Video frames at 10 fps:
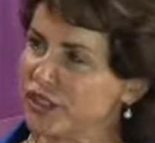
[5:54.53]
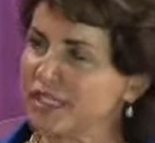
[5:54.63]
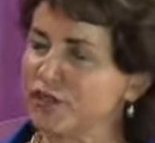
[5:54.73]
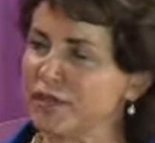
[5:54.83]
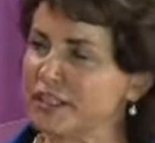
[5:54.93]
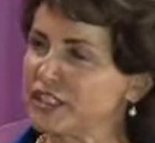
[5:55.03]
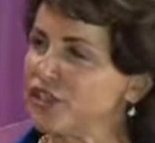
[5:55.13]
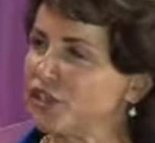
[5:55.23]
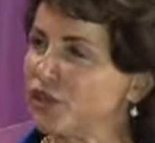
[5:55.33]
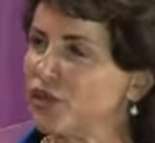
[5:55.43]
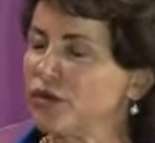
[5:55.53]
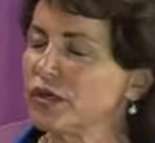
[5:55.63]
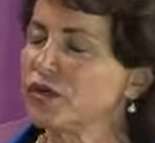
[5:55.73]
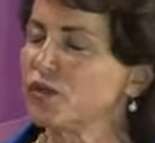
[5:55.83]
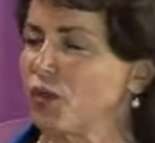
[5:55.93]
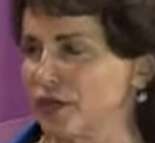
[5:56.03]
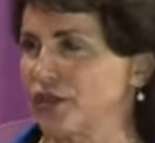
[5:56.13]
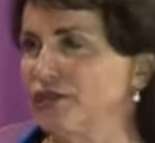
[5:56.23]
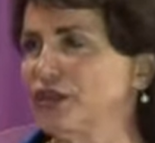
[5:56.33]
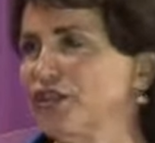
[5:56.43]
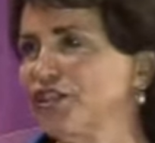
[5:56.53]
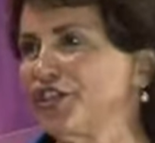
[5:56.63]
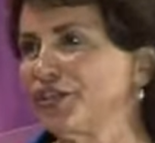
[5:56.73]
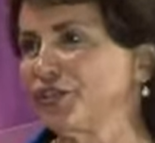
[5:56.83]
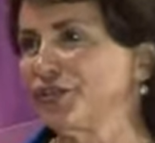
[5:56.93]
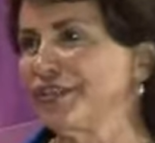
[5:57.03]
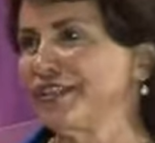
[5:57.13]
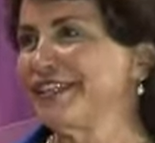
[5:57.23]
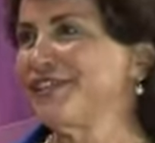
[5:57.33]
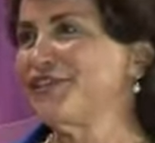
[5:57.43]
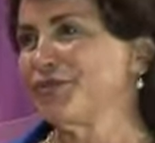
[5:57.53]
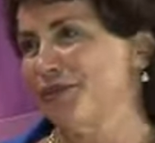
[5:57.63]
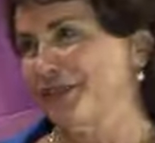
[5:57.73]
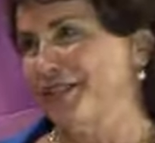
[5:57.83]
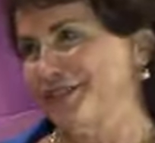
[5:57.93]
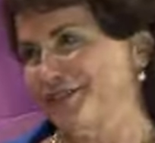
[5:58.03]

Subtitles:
That's what makes it so wonderful to do what we do.